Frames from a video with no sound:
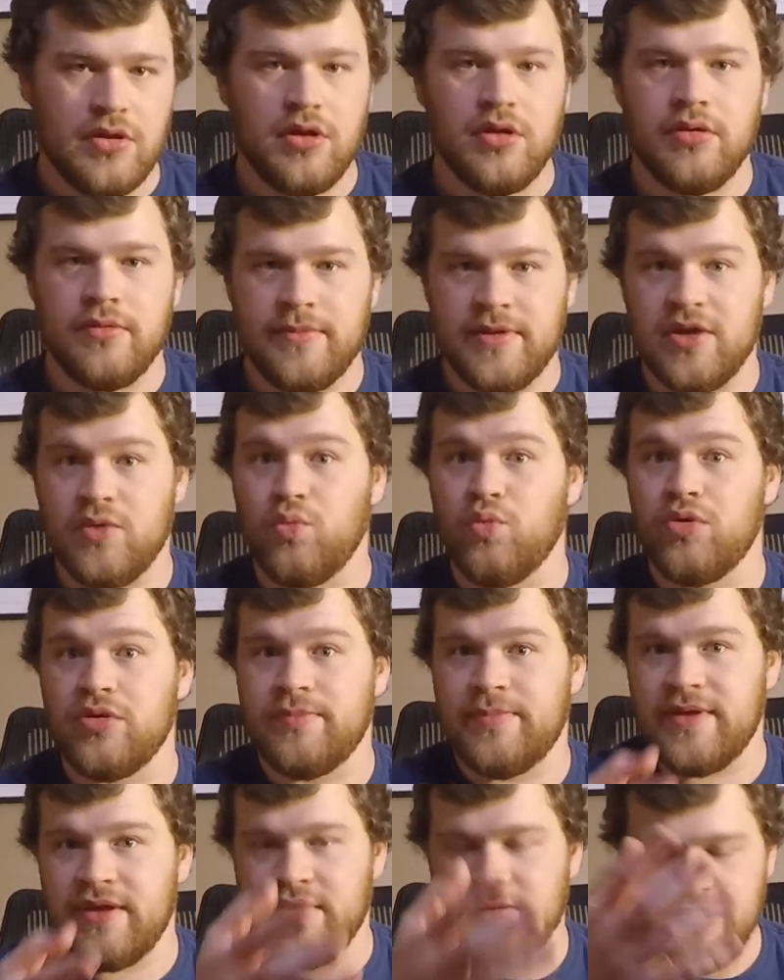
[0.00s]
It would
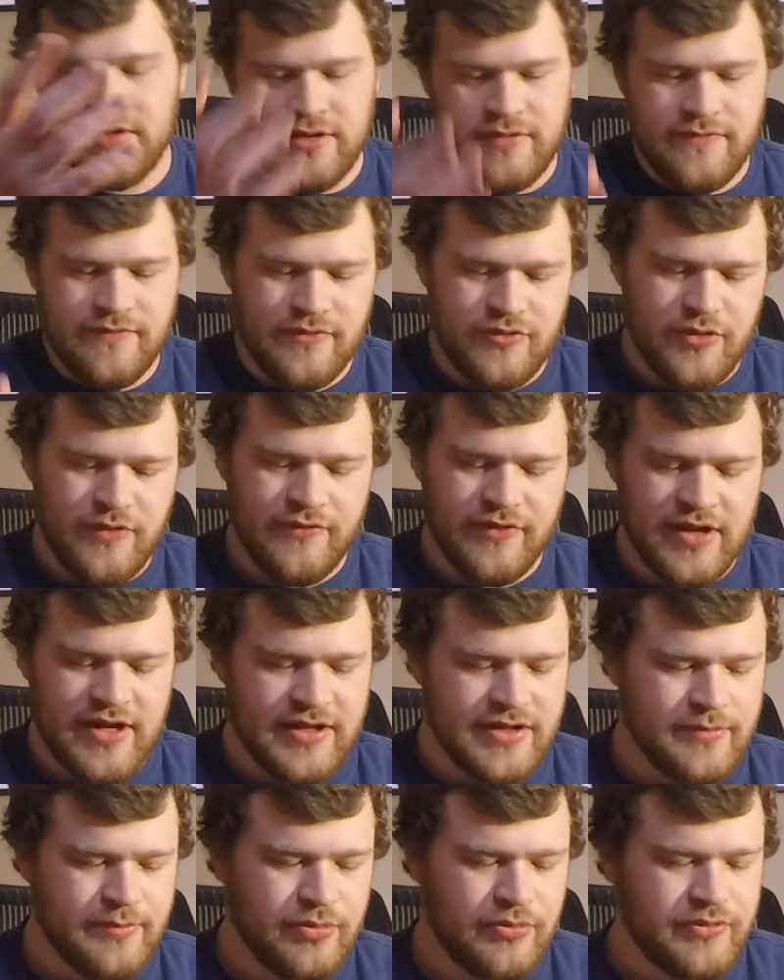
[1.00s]
be if you ever had
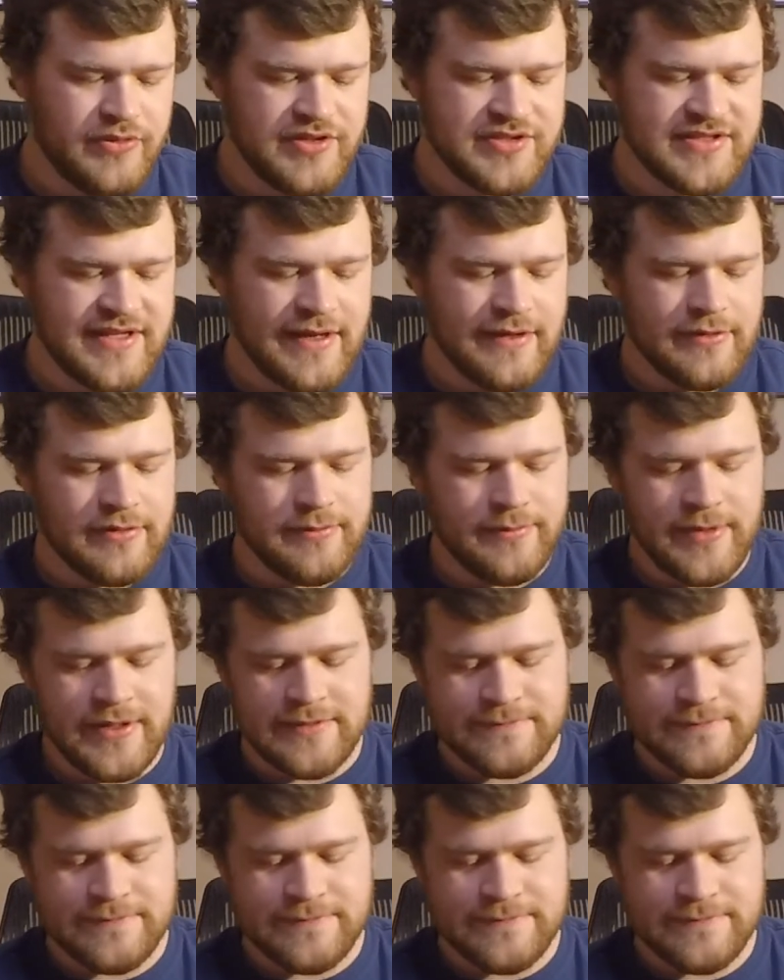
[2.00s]
to pull this out, but.